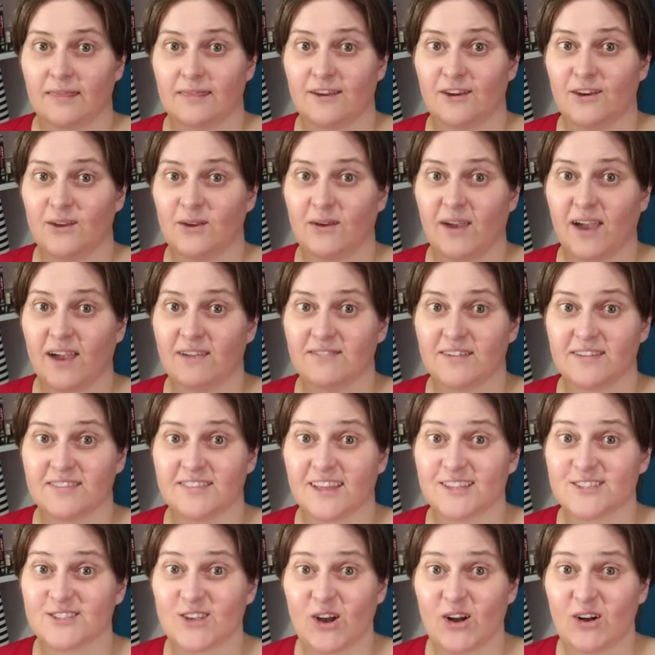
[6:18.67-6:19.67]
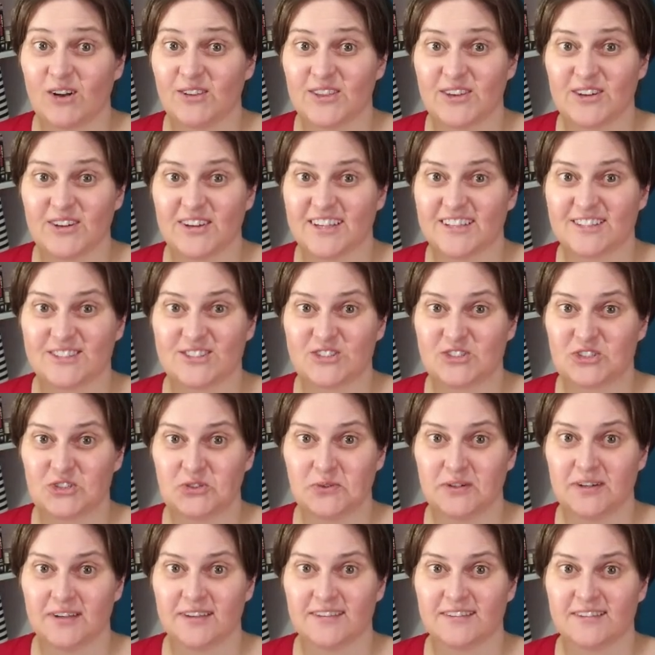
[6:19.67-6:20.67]
There you have it. That's all there is
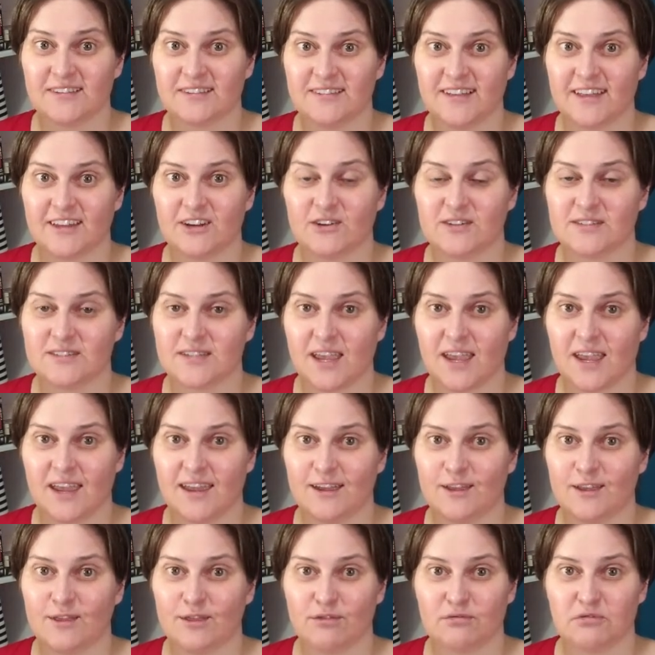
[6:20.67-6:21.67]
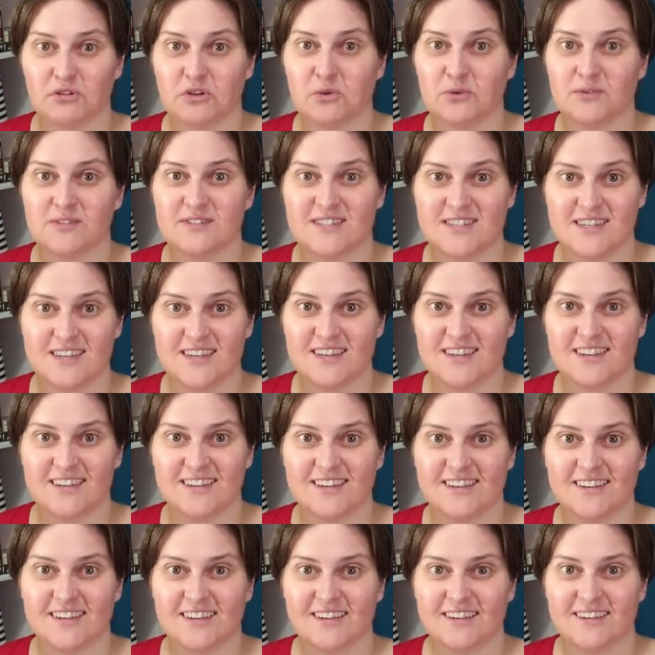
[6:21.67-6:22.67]
to it. The letters A through D.